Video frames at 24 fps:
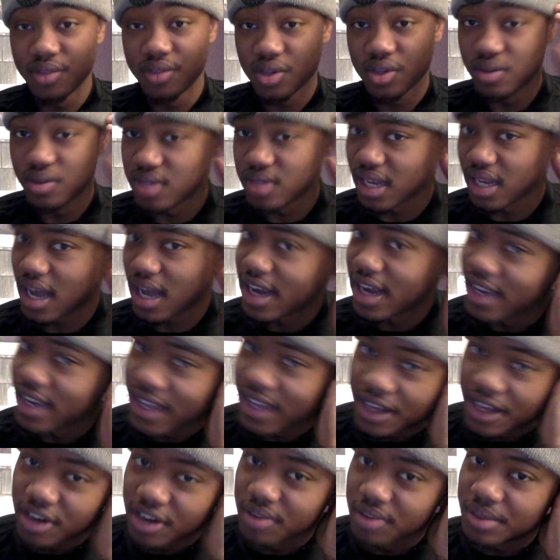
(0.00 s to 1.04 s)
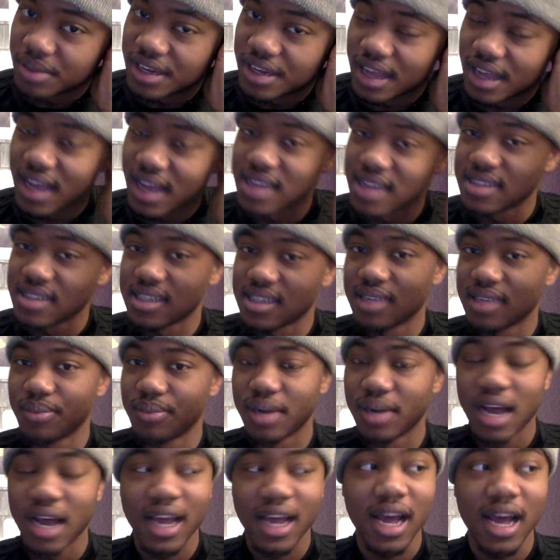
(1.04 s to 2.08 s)
So it was like I'd hear him in the headset,
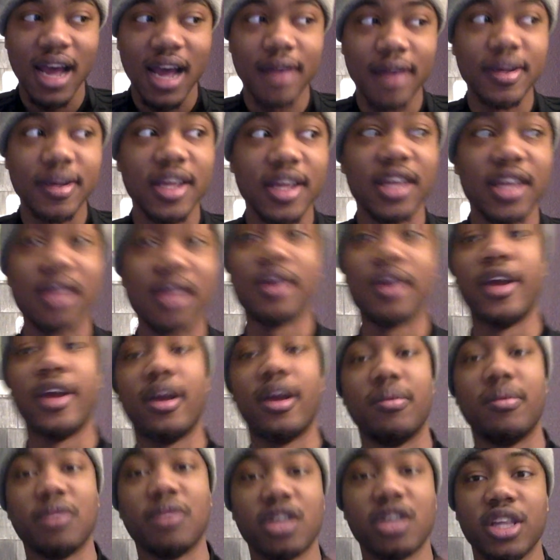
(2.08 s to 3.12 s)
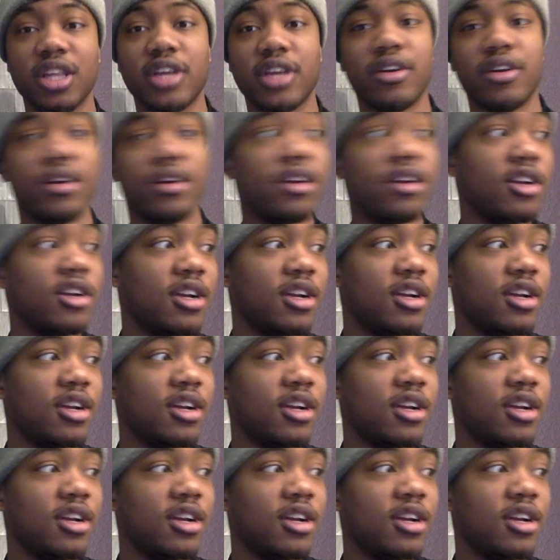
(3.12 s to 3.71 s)
but I would hear him clear